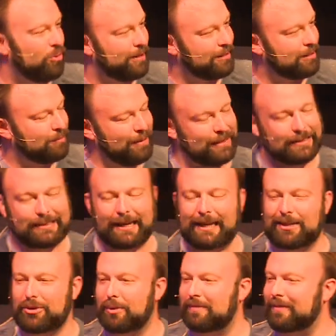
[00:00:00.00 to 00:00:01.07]
been said
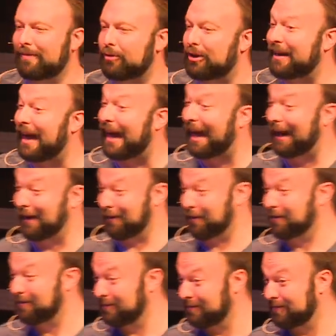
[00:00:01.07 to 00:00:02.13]
to have never died.
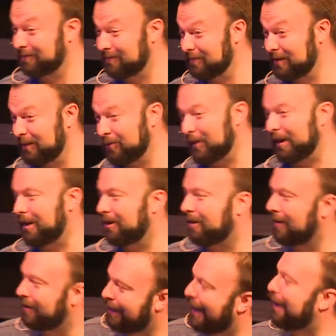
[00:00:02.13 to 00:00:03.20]
We hear
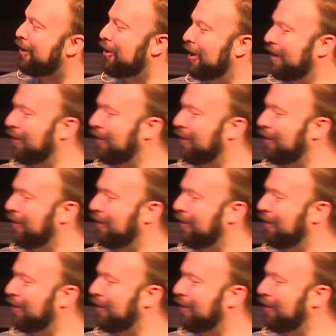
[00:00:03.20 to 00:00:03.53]
later in the